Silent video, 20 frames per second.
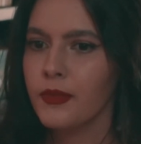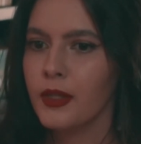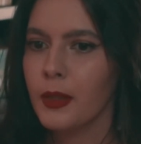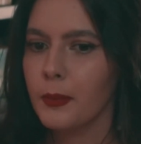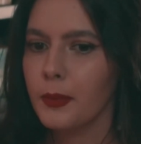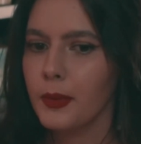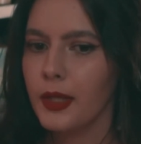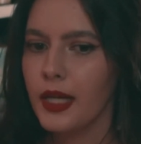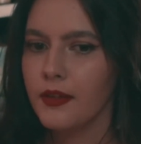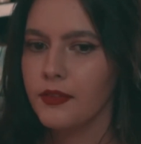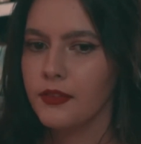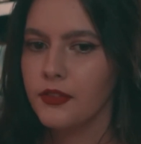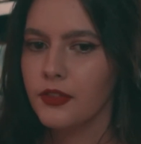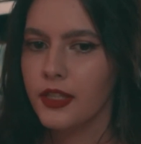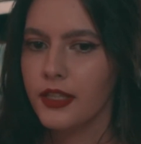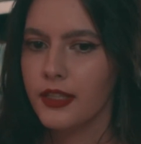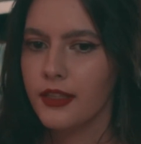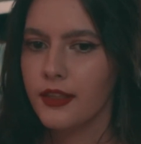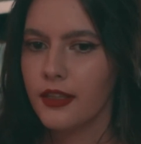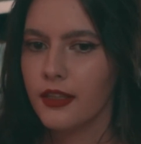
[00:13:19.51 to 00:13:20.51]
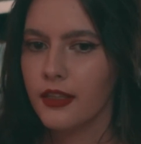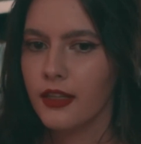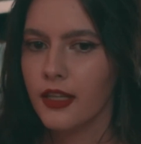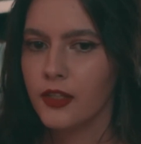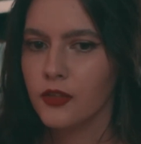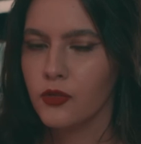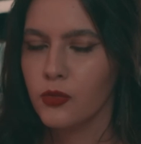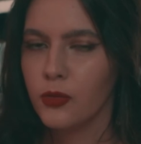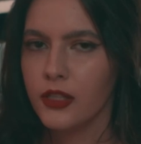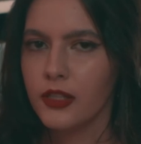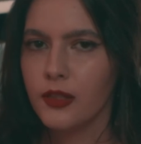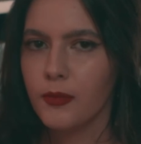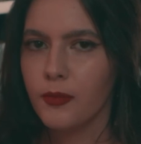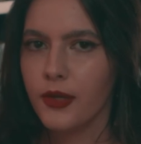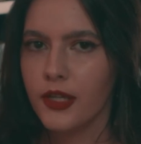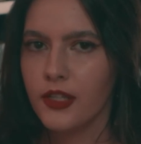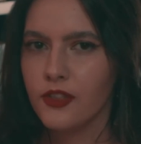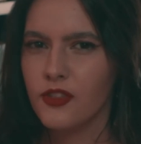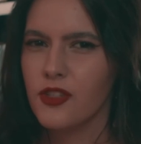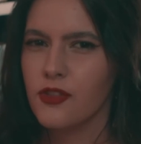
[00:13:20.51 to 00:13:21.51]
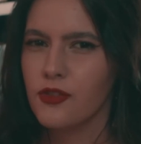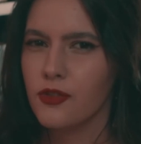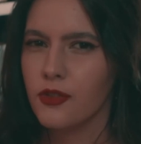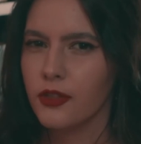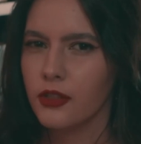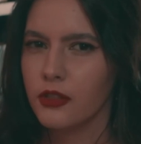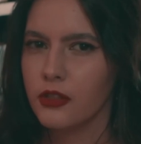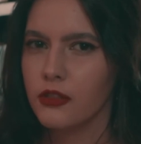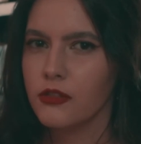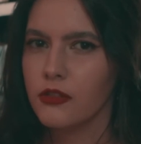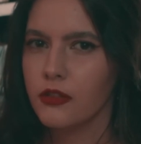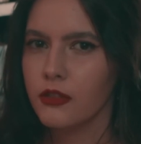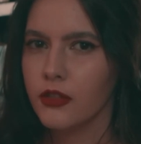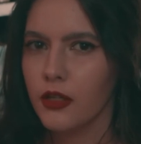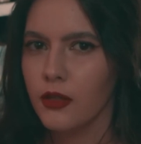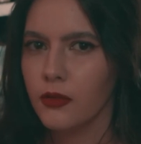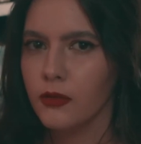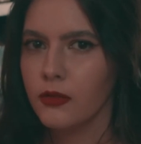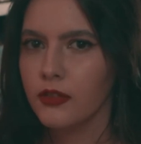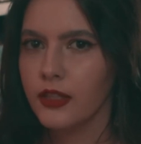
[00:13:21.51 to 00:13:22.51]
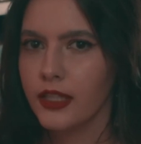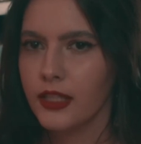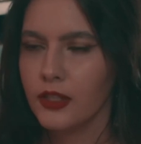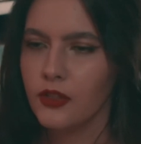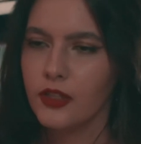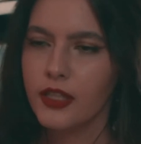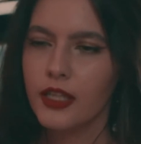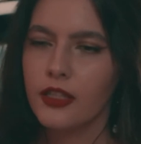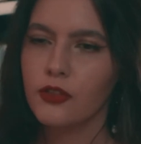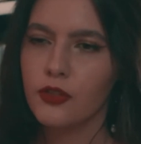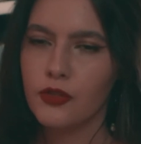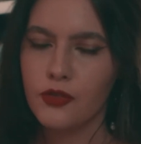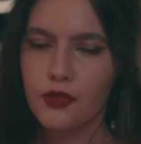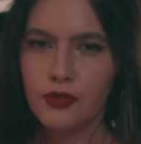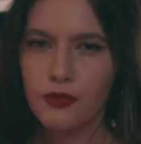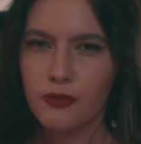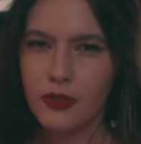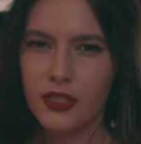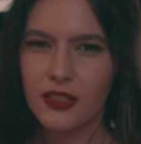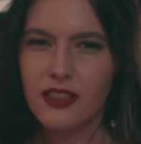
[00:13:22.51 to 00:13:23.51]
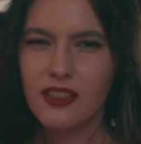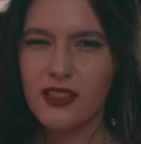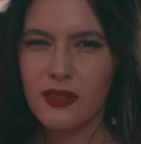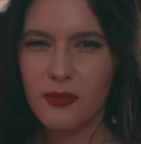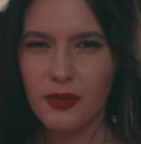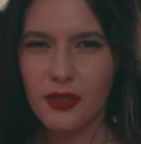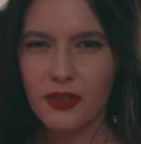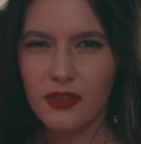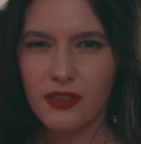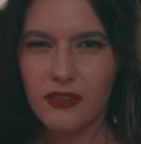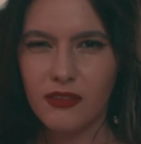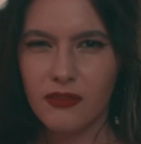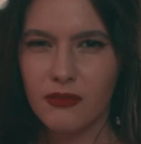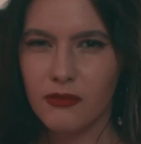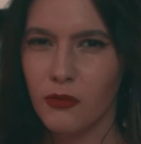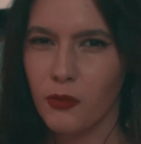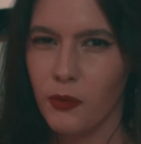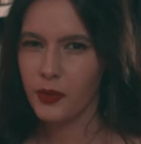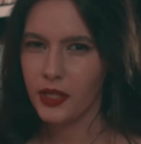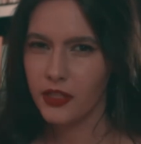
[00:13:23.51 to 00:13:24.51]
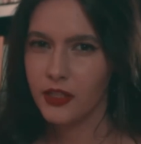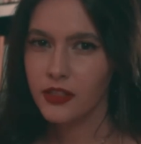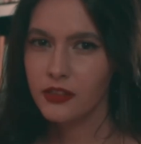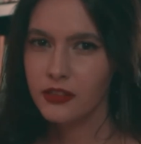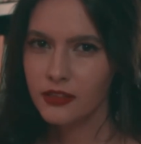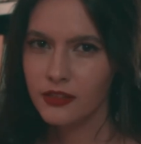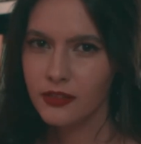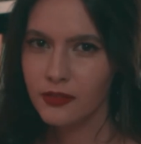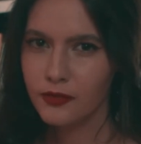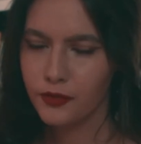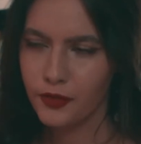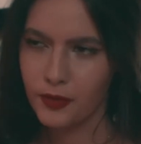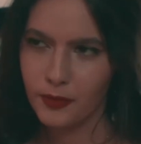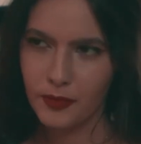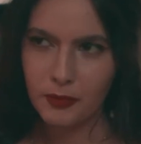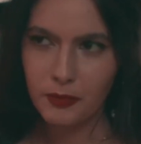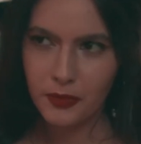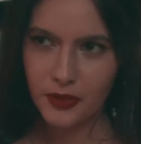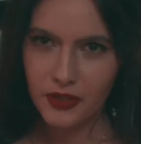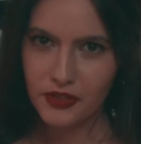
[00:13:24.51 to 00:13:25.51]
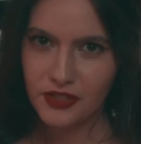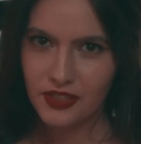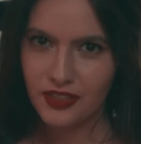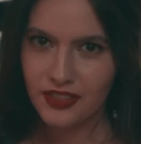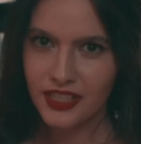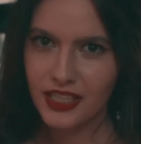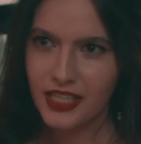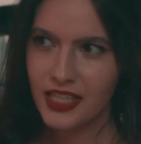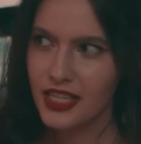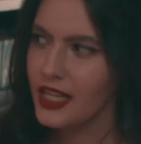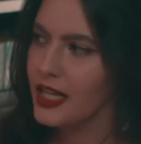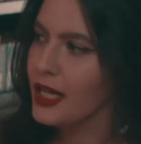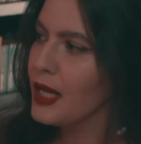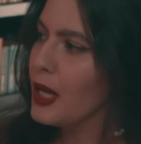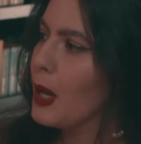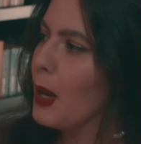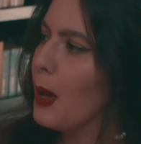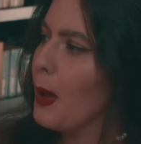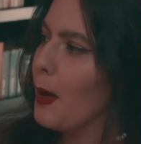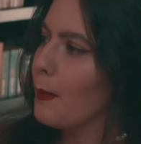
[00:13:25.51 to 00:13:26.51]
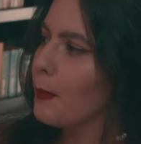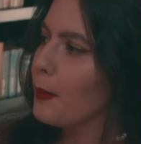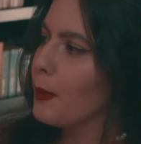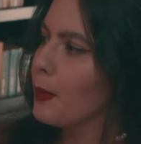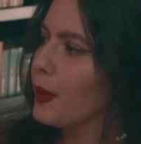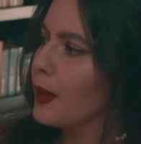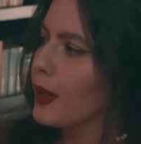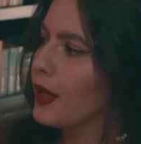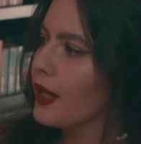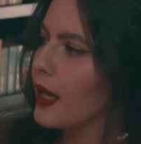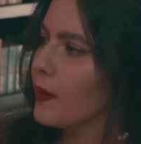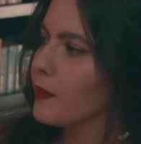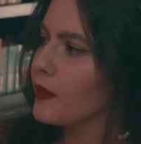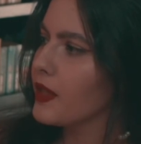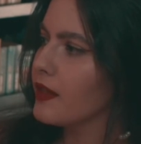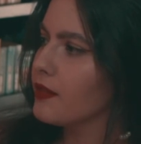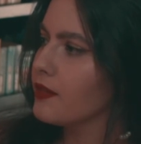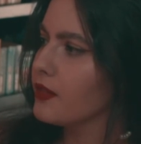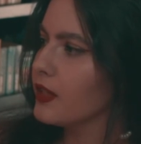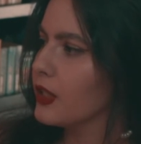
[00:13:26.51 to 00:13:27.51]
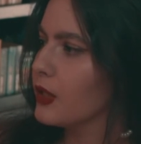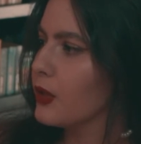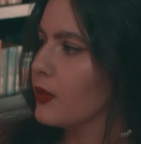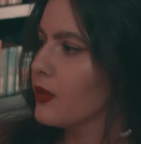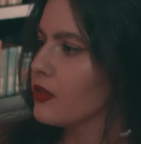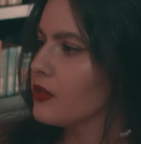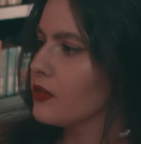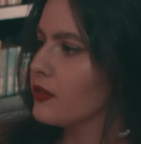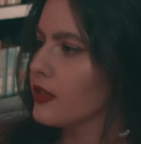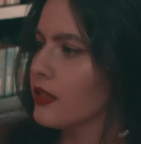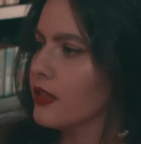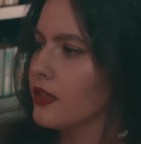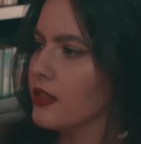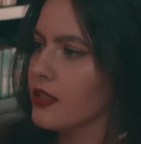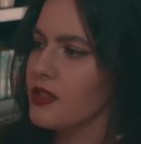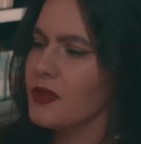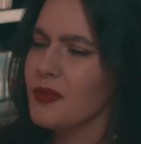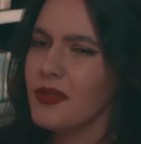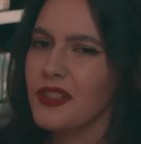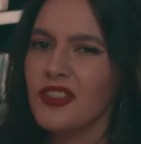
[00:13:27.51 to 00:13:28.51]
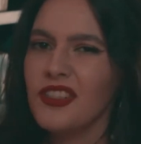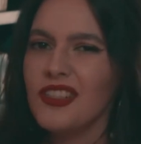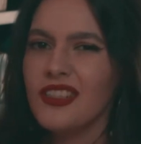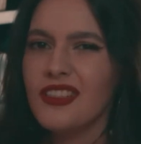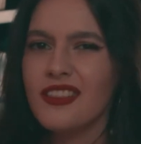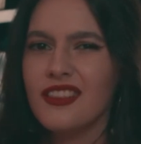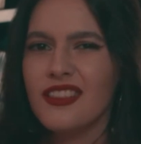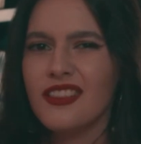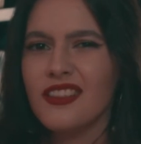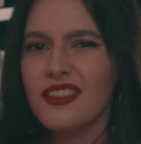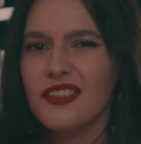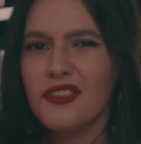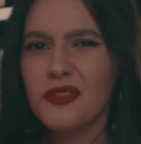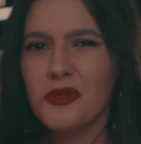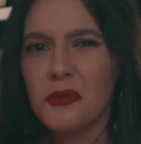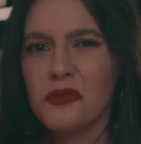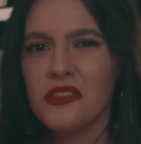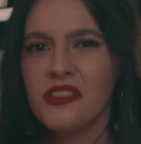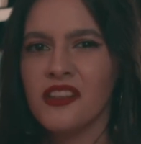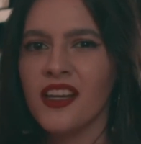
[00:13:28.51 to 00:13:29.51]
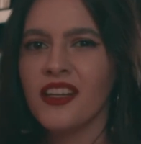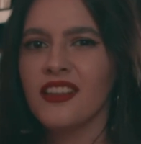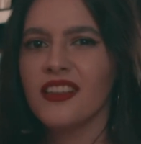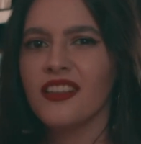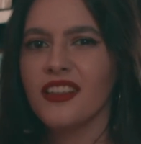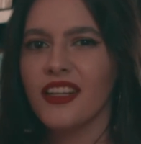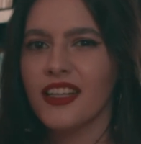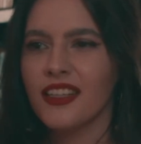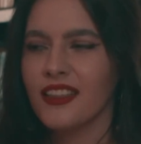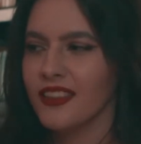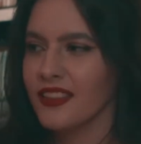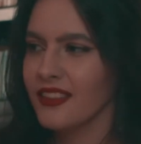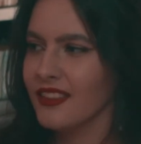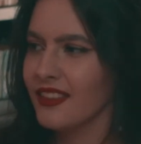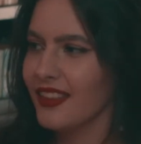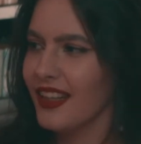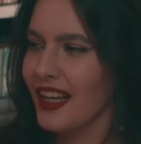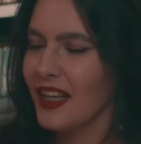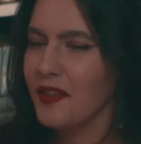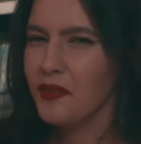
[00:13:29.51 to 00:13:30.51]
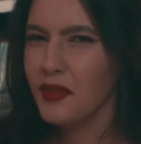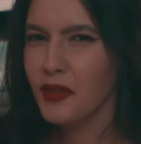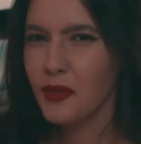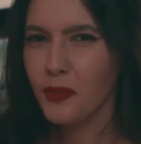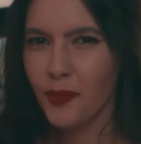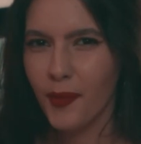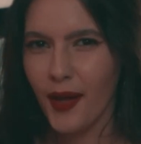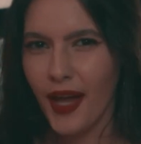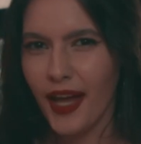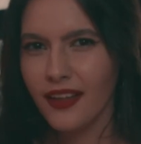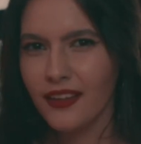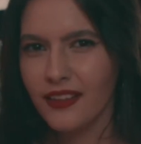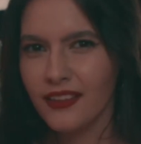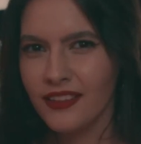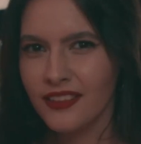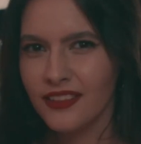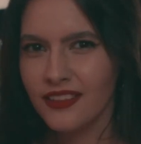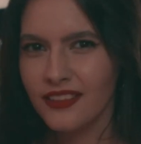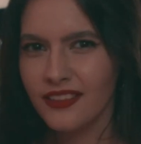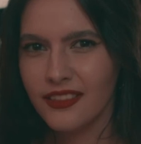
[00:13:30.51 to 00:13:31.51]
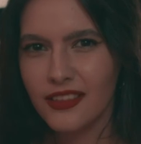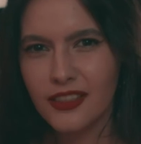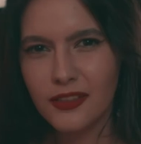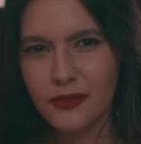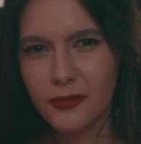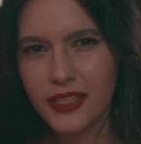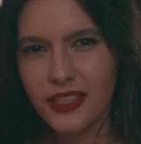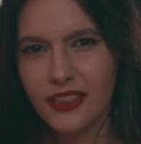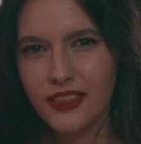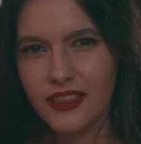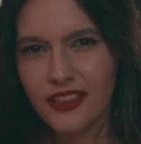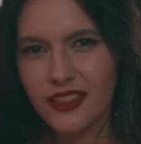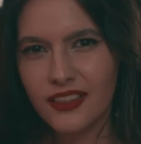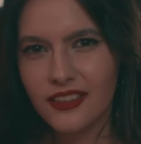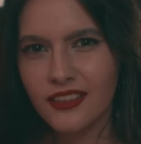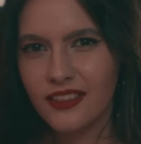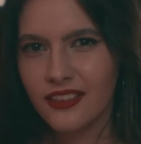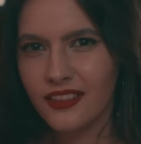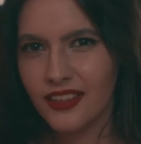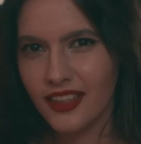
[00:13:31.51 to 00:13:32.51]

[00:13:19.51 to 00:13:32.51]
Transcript: But after, I think, like 20 pages, you're good to go. Like, you get used to it. It's a bit weird for me personally, but I'm definitely going to read it, especially since it's so tiny. Like, I feel bad not reading it.